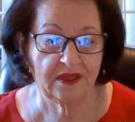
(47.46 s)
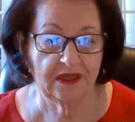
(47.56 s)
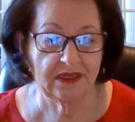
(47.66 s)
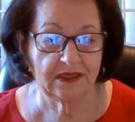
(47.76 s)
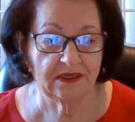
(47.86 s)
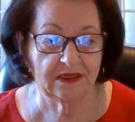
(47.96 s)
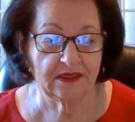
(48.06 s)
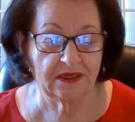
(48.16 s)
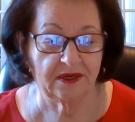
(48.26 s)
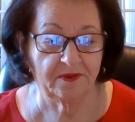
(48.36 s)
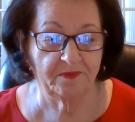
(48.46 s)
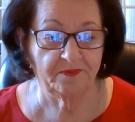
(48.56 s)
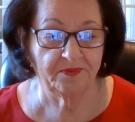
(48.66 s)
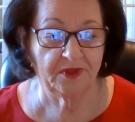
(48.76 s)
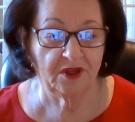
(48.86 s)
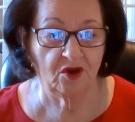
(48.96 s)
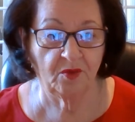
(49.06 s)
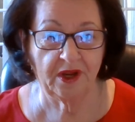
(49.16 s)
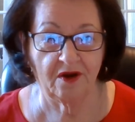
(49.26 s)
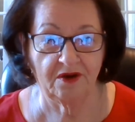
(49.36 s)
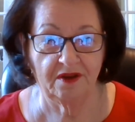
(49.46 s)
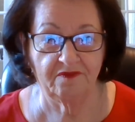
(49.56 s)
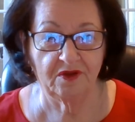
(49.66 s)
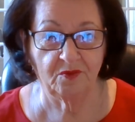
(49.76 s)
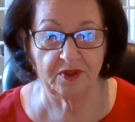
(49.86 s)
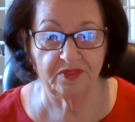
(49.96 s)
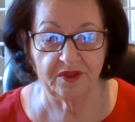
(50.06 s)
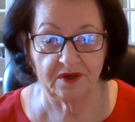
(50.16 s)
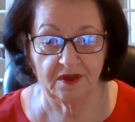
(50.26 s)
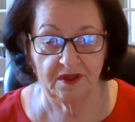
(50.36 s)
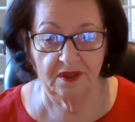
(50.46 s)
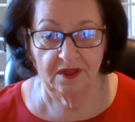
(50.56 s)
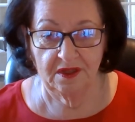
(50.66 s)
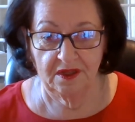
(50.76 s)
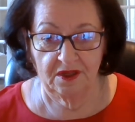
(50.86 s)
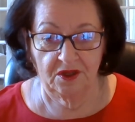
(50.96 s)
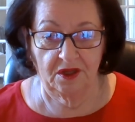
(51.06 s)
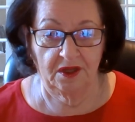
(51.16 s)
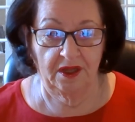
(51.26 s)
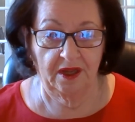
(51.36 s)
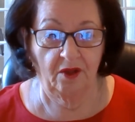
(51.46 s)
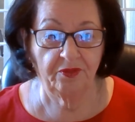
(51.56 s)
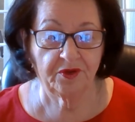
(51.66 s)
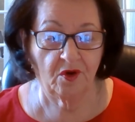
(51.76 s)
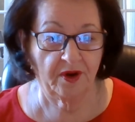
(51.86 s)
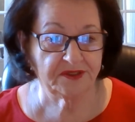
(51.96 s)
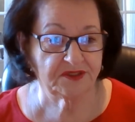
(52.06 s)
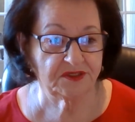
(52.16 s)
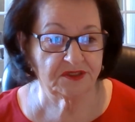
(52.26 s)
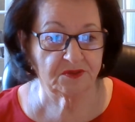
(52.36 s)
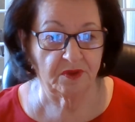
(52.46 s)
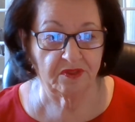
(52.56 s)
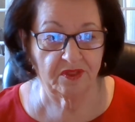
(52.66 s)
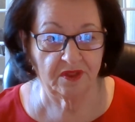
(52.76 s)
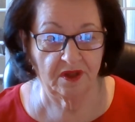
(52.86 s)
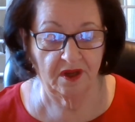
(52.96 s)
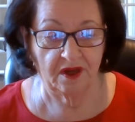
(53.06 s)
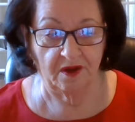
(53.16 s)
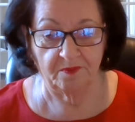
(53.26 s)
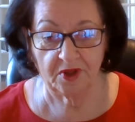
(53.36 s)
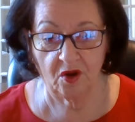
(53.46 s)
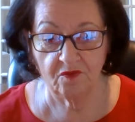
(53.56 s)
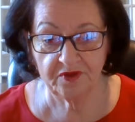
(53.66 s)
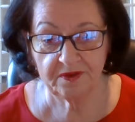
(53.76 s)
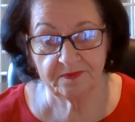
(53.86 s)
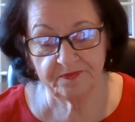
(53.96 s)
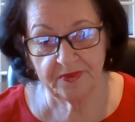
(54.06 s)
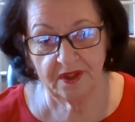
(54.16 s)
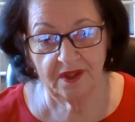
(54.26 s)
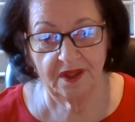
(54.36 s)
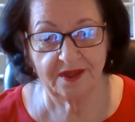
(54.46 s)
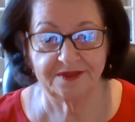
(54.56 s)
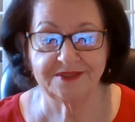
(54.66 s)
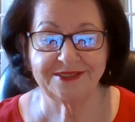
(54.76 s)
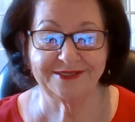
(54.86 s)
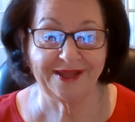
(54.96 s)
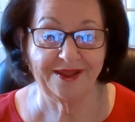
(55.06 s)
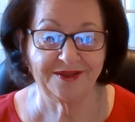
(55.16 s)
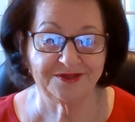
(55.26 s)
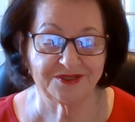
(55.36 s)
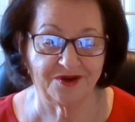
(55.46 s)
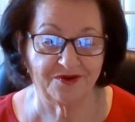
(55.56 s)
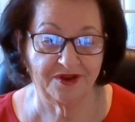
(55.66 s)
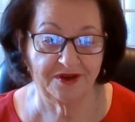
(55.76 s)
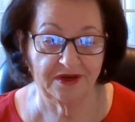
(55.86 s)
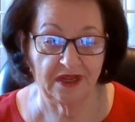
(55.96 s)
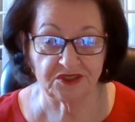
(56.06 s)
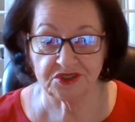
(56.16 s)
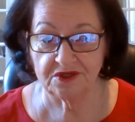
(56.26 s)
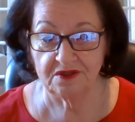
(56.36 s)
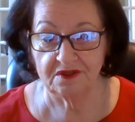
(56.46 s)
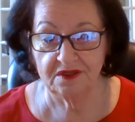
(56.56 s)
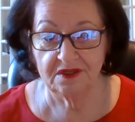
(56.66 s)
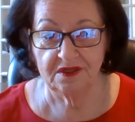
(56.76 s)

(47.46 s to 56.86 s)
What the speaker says: And here we are living with a health crisis with COVID. And today is our national